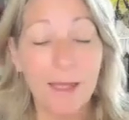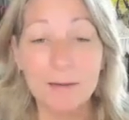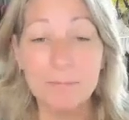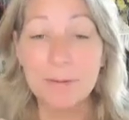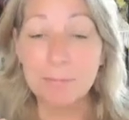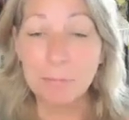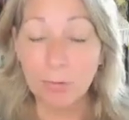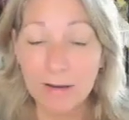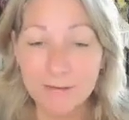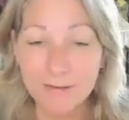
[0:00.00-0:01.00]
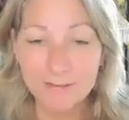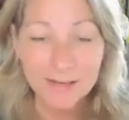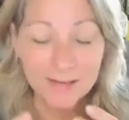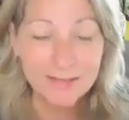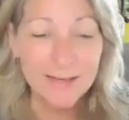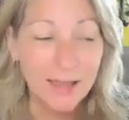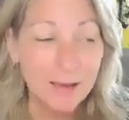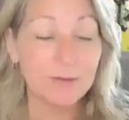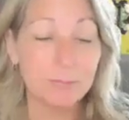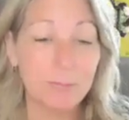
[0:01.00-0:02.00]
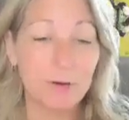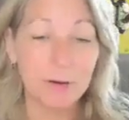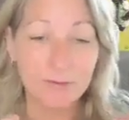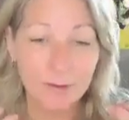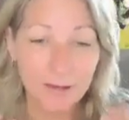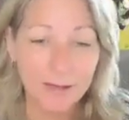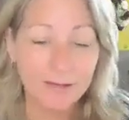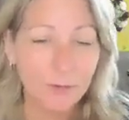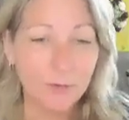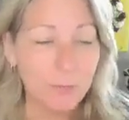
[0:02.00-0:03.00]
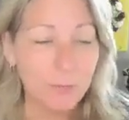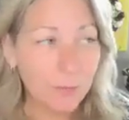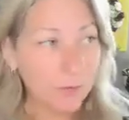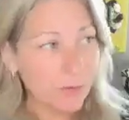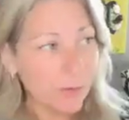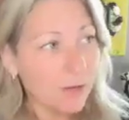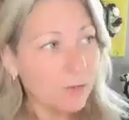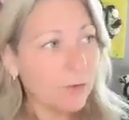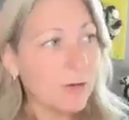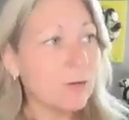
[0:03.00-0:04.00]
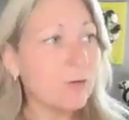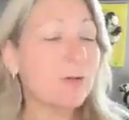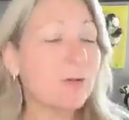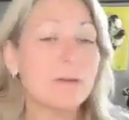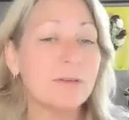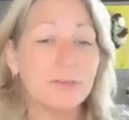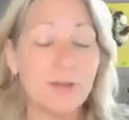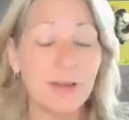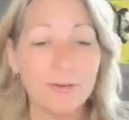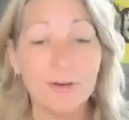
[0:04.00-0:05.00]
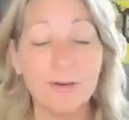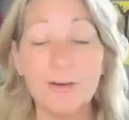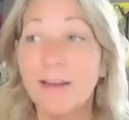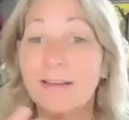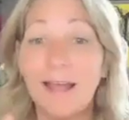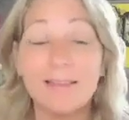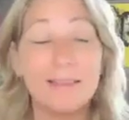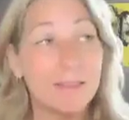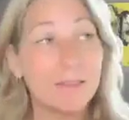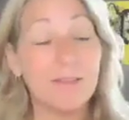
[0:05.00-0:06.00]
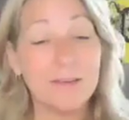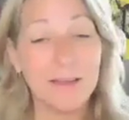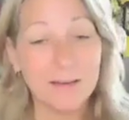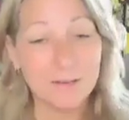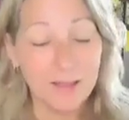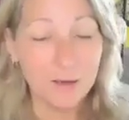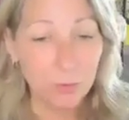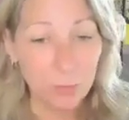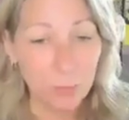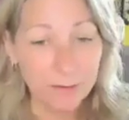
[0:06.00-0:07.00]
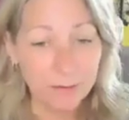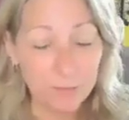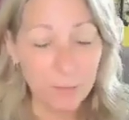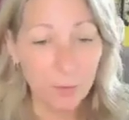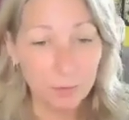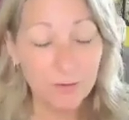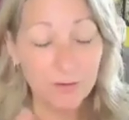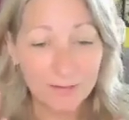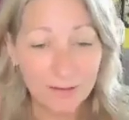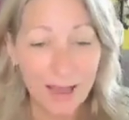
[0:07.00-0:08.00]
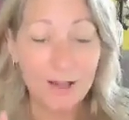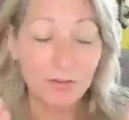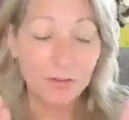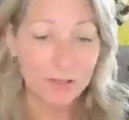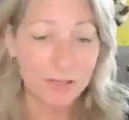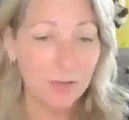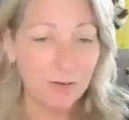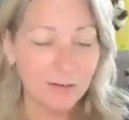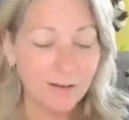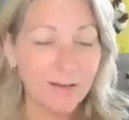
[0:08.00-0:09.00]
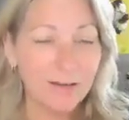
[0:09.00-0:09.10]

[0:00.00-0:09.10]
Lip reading: and be present in that experience, in those moments, so that you can discover that the thing that you want the most is actually here.